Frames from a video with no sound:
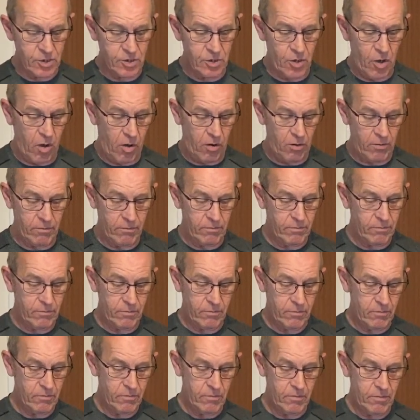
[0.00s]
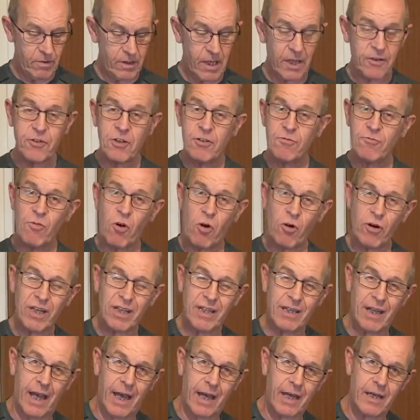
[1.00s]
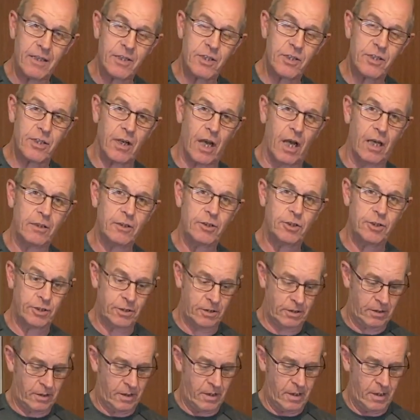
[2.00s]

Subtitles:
nothing wrong in that as such,